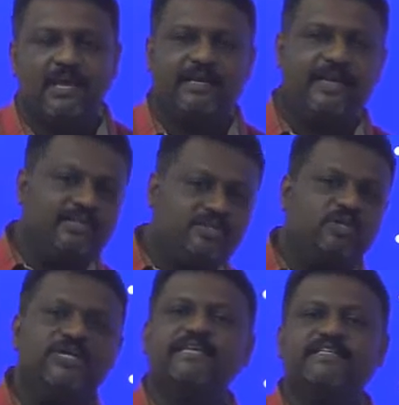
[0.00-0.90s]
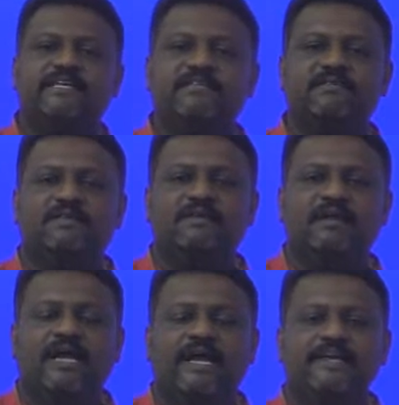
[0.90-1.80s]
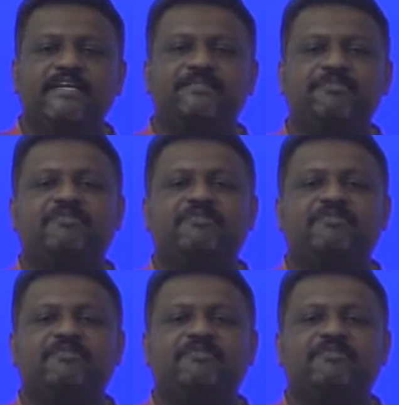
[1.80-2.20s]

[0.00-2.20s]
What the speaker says: In 8086, interrupt